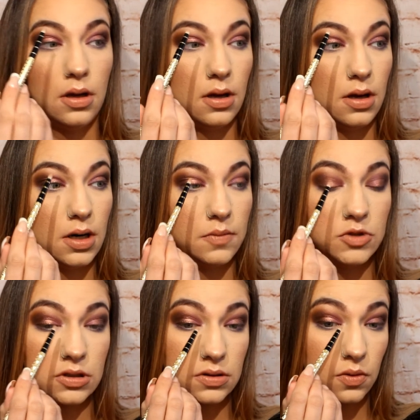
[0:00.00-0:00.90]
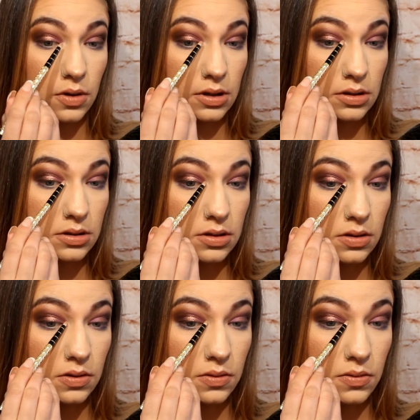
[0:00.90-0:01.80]
And I'm just going
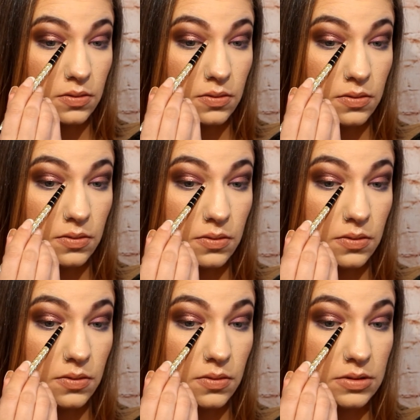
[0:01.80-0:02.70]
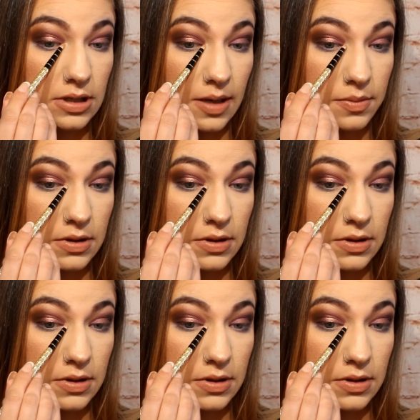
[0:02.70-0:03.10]
to tap